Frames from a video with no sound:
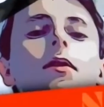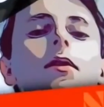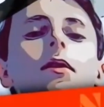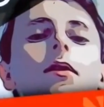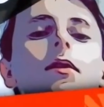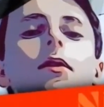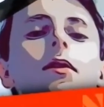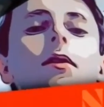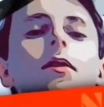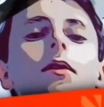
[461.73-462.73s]
sort of put
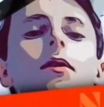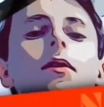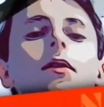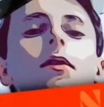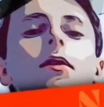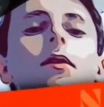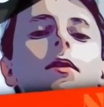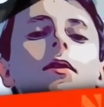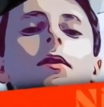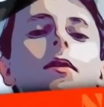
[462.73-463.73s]
your own little spin on
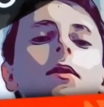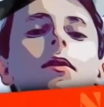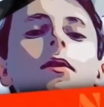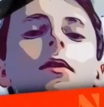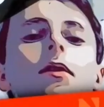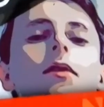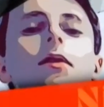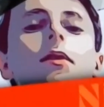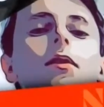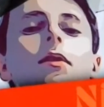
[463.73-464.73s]
it and make it look
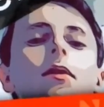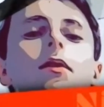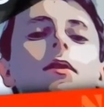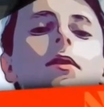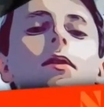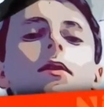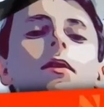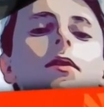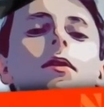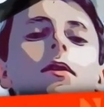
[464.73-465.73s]
its own
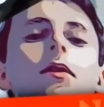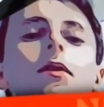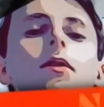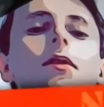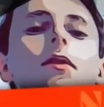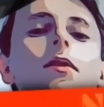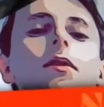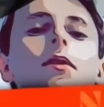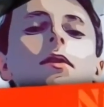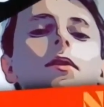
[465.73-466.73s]
and very unique,
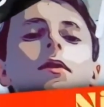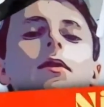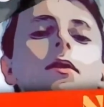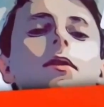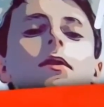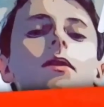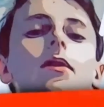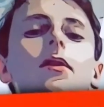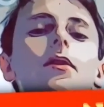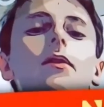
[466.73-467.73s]
and we'll play it back and see
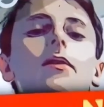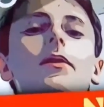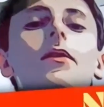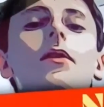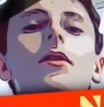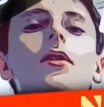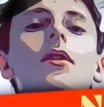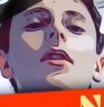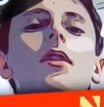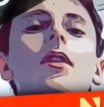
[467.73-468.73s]
how it looks.
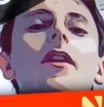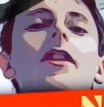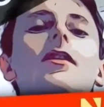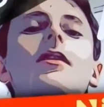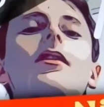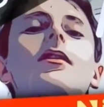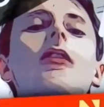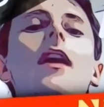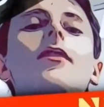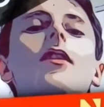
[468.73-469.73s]
This is a
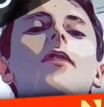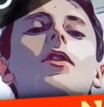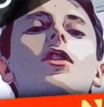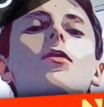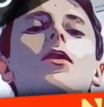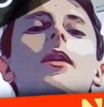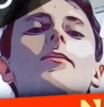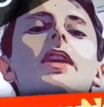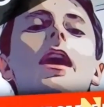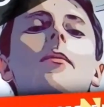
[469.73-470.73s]
test of the new Clips
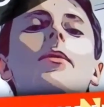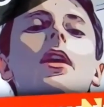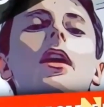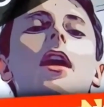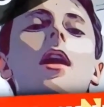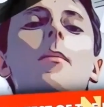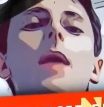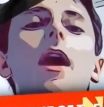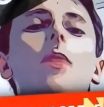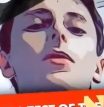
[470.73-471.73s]
app that came
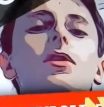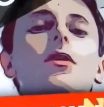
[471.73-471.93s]
out.